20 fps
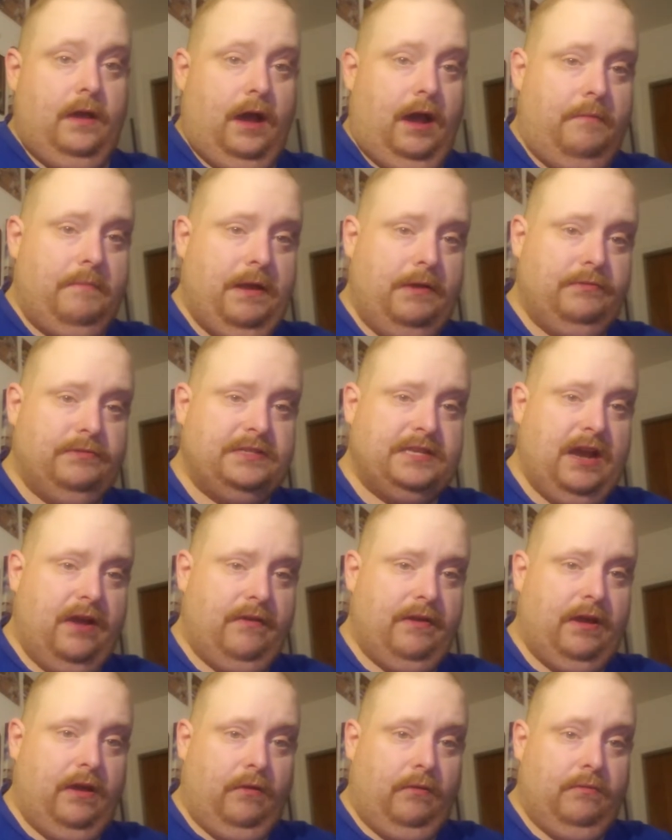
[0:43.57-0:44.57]
Amed
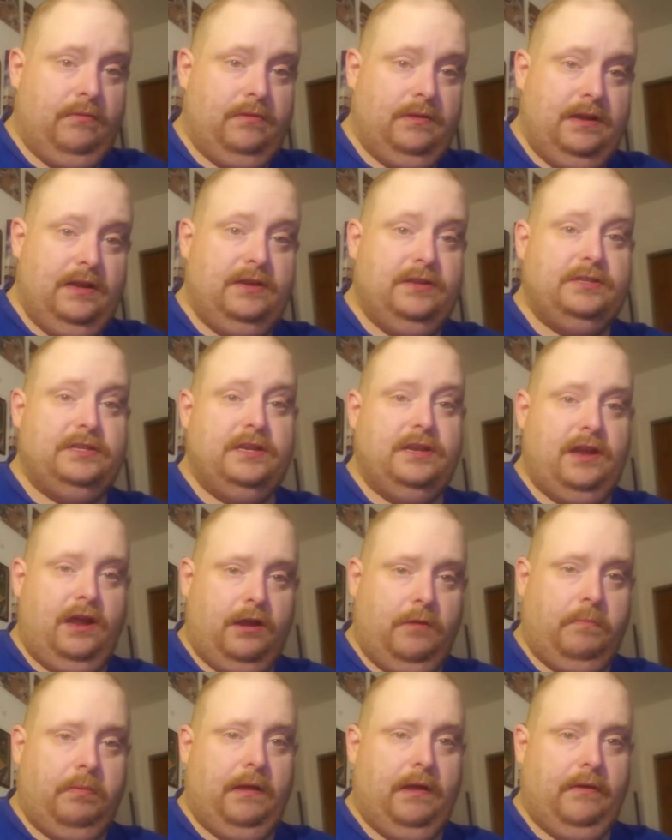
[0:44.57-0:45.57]
Rosario. There's
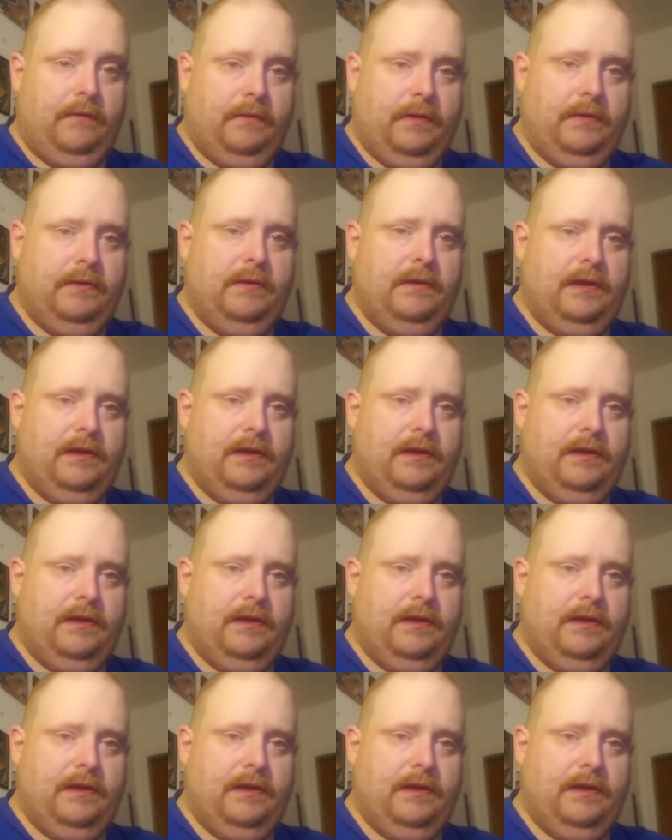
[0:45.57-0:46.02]
another player.